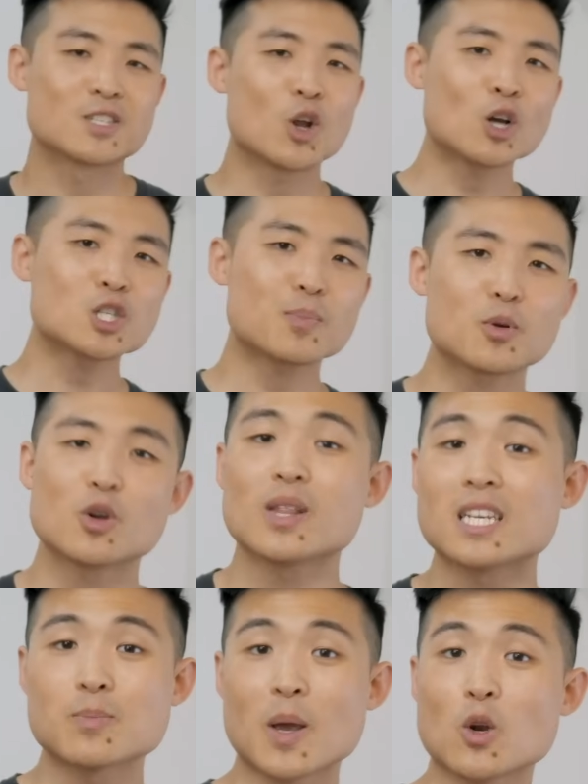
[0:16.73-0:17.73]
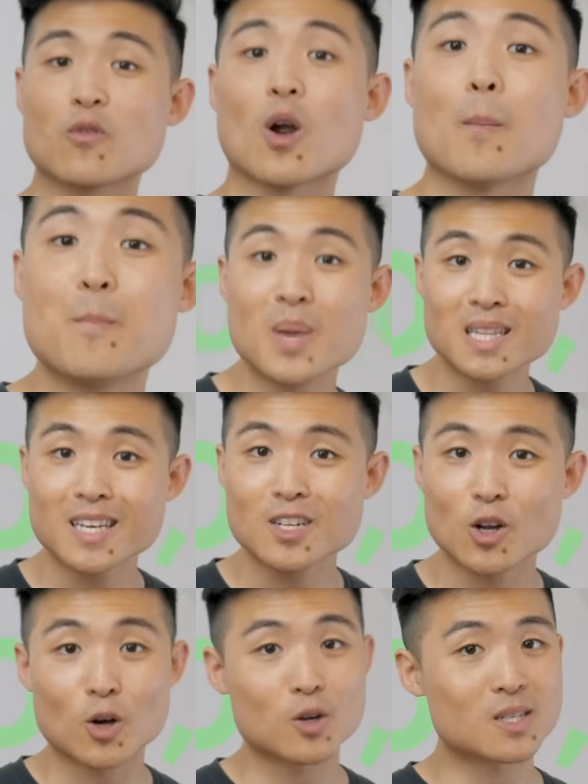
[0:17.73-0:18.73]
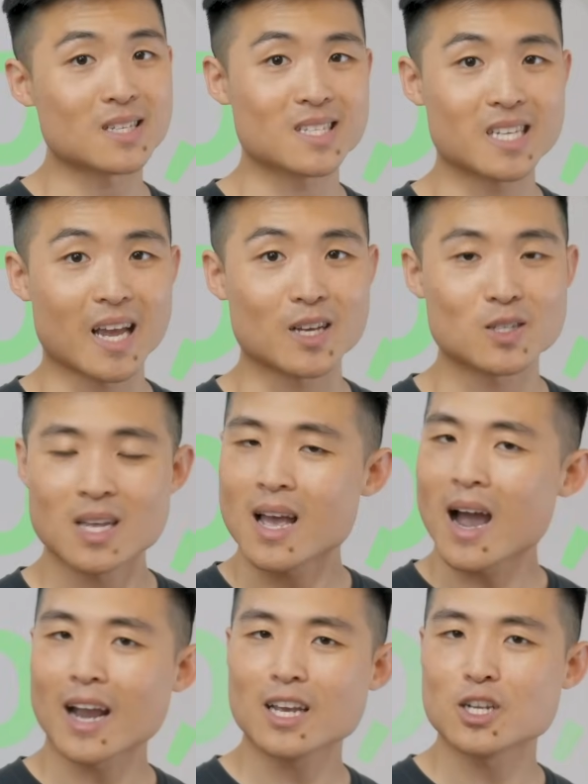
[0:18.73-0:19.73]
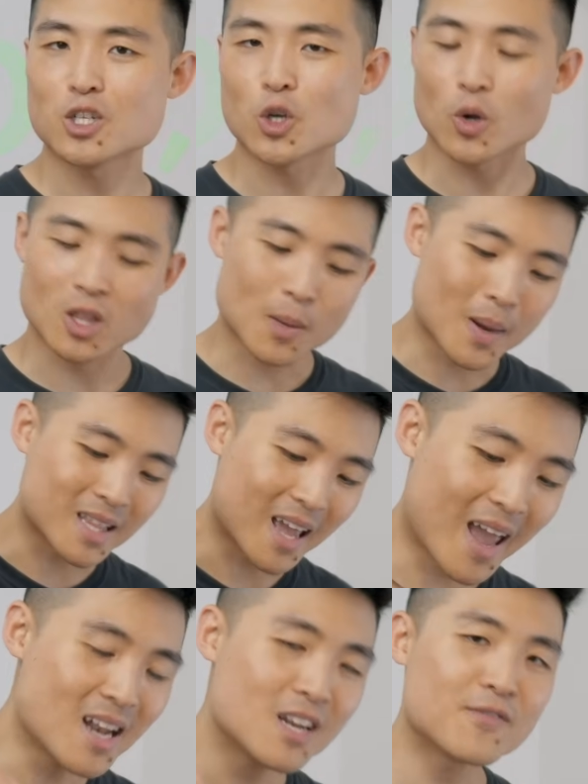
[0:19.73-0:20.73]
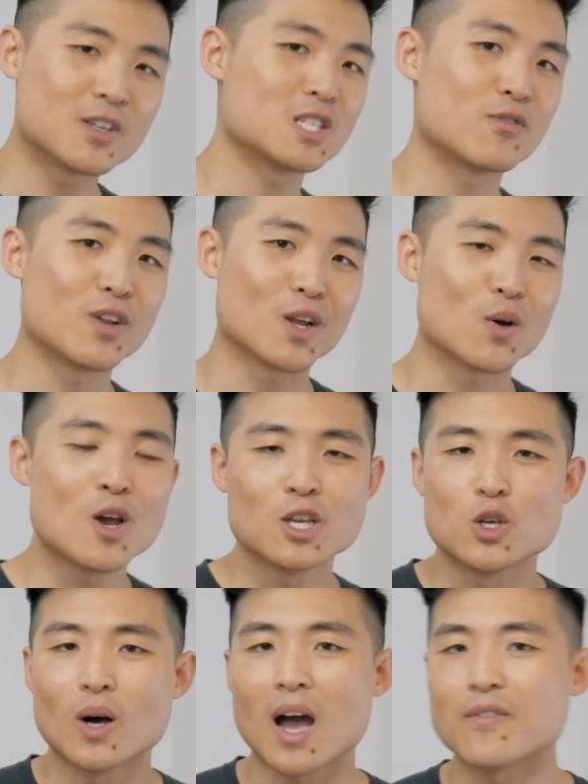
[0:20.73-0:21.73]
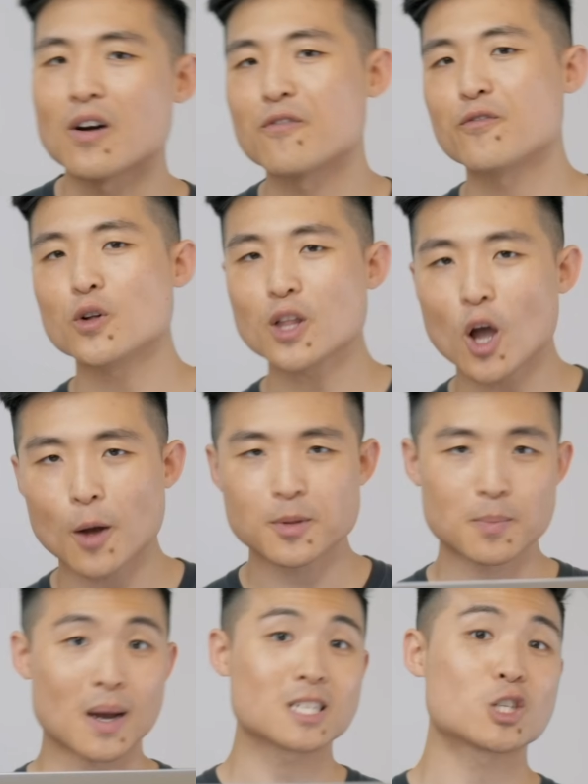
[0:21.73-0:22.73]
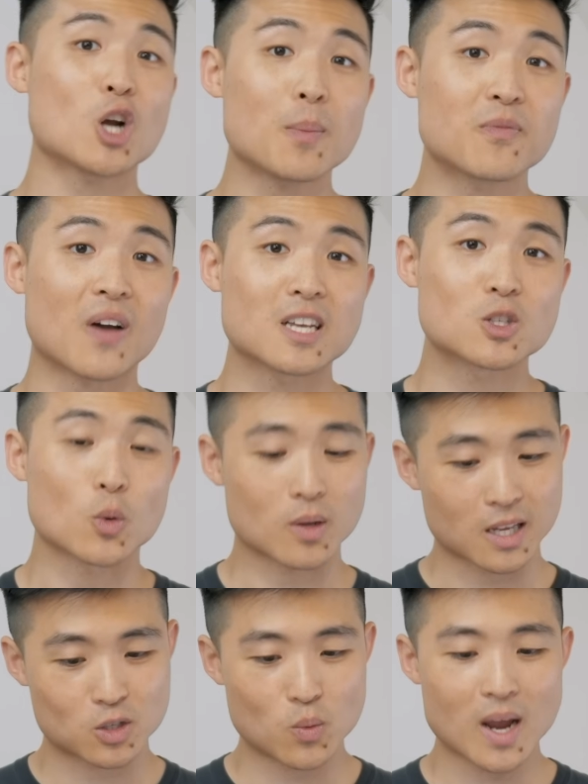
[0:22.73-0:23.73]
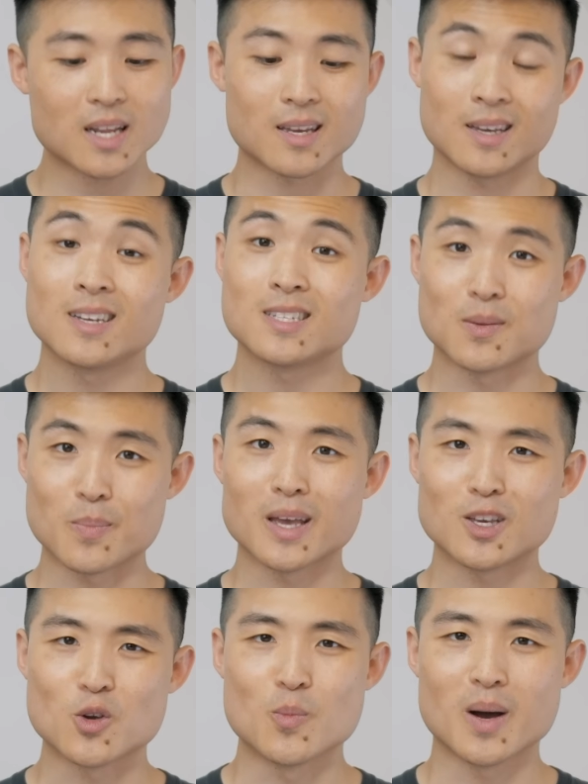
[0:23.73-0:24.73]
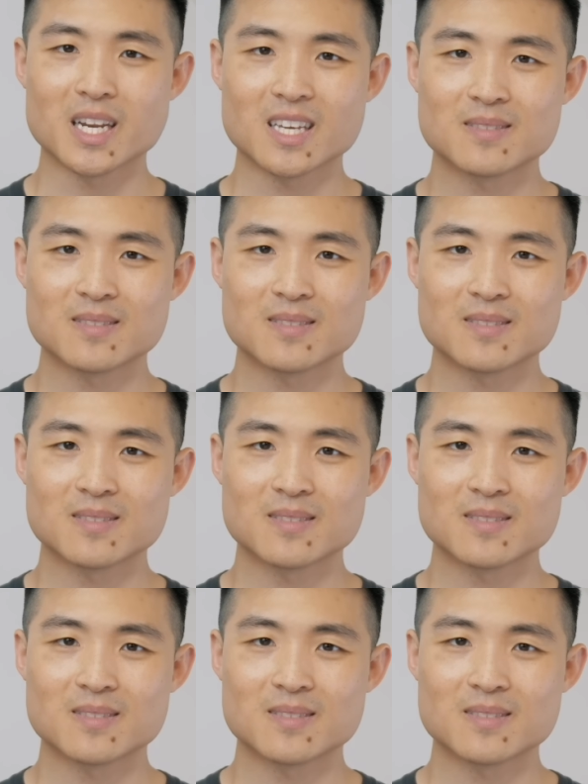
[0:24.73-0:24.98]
an entrepreneur that's made over a million dollars in sales, I can assure you that by the end of this video, you'll have a fully optimized Shopify store that's ready to make you money.